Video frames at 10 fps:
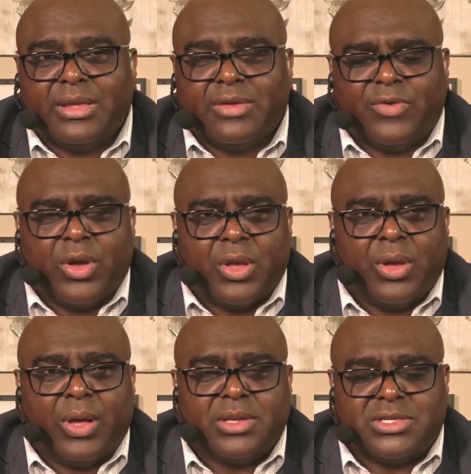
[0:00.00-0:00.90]
For
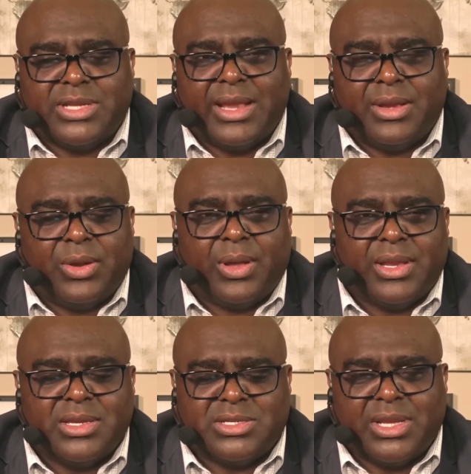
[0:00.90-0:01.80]
God sent not
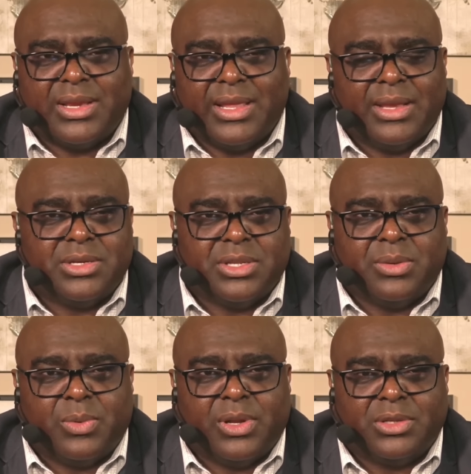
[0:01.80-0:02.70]
his Son into the
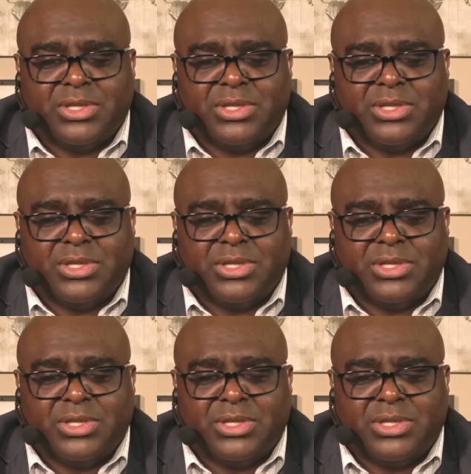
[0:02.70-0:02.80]
world